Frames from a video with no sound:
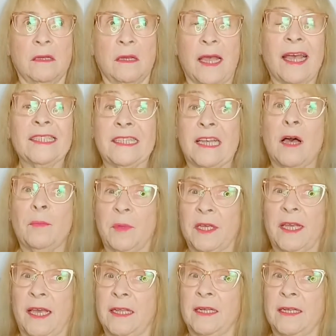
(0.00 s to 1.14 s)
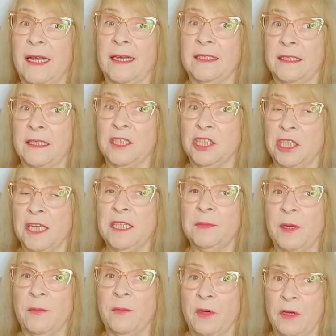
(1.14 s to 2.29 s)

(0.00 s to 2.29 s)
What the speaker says: as complicated as the Shakespeare